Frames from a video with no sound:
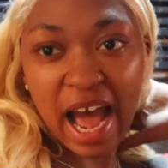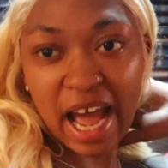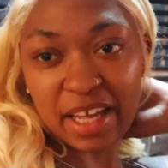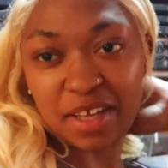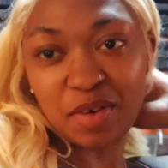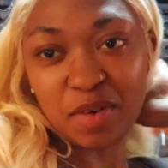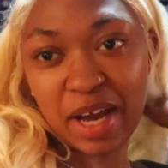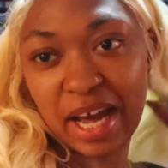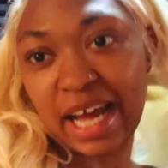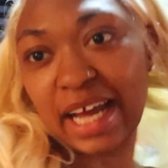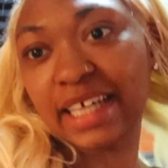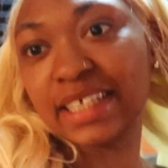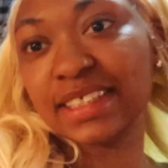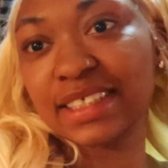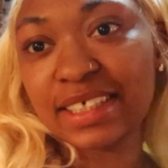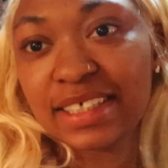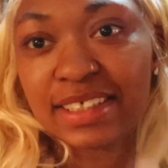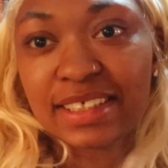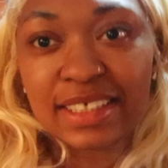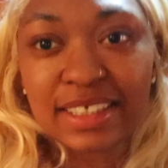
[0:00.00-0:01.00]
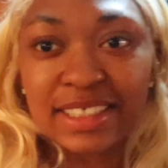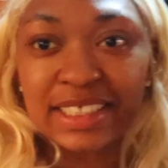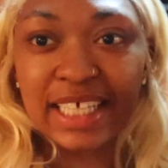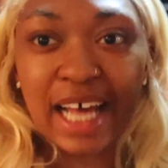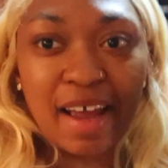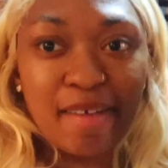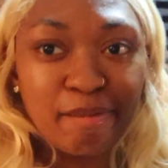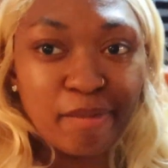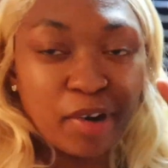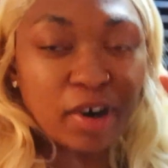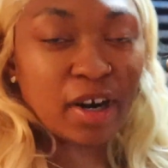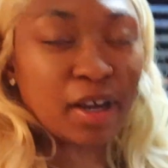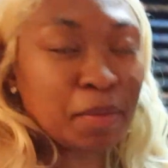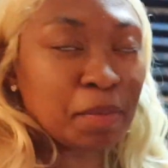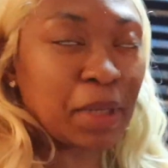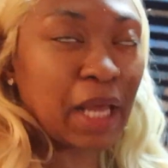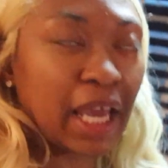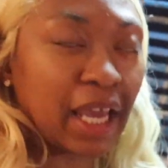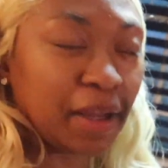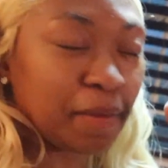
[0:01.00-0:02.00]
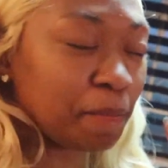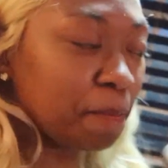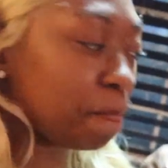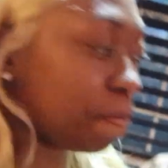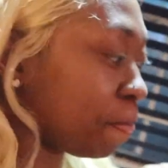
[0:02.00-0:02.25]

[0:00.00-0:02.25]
you guys, this is time for update.